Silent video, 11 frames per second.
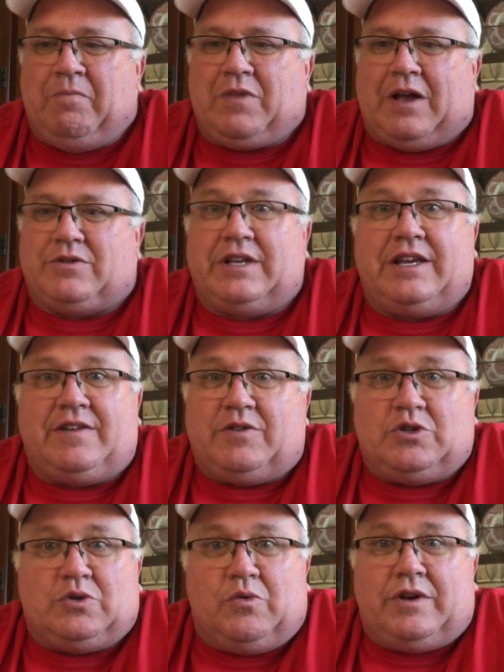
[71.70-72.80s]
was thinking of a
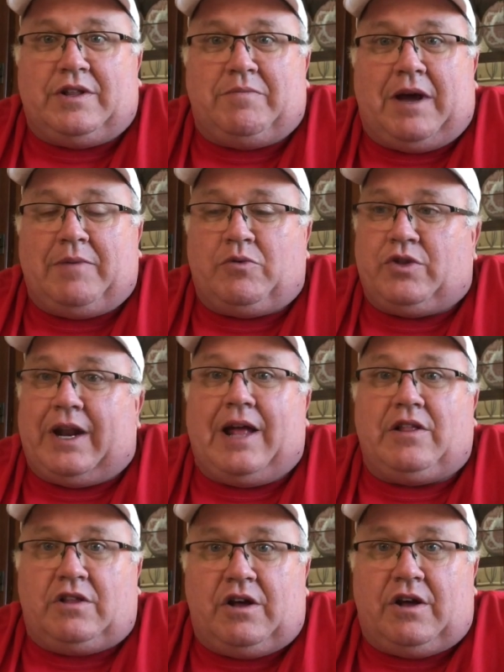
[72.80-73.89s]
story in the Bible that I
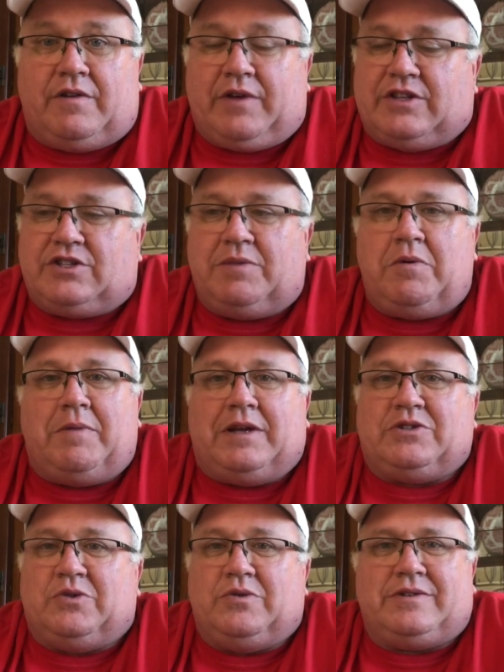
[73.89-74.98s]
love, and some of my
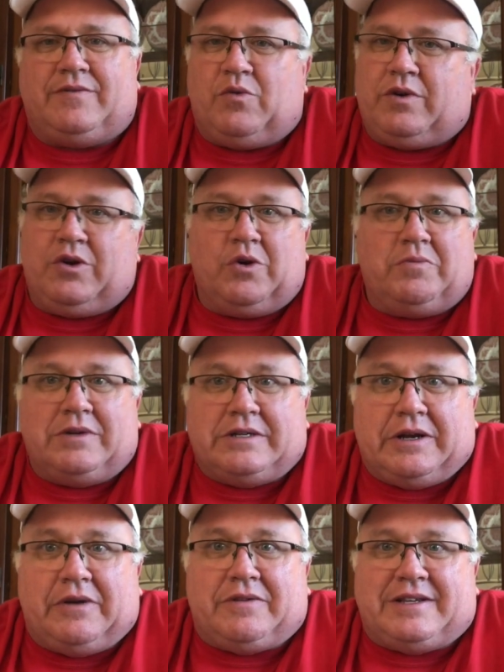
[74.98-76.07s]
students have already heard me
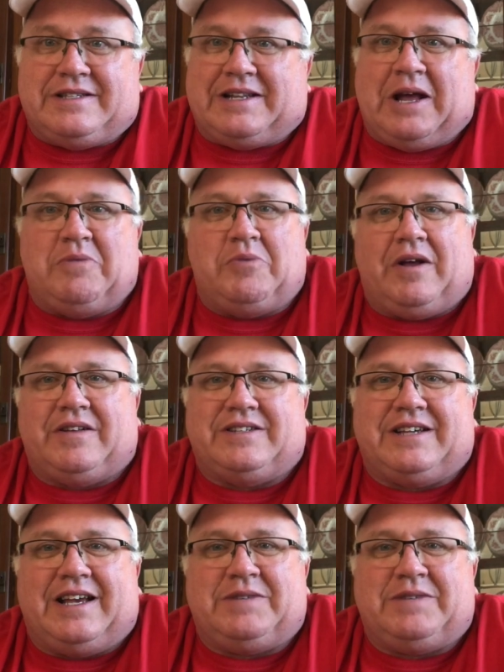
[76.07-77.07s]
share this, and I apologize,